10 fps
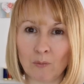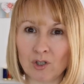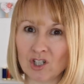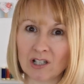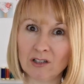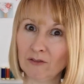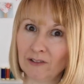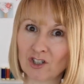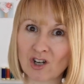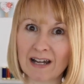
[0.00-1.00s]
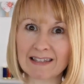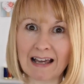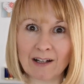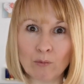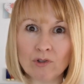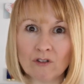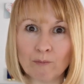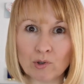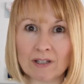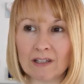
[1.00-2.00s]
which is a lovely dress, and I would
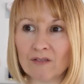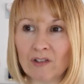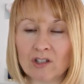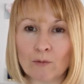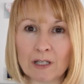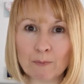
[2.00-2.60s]
have put it in this video,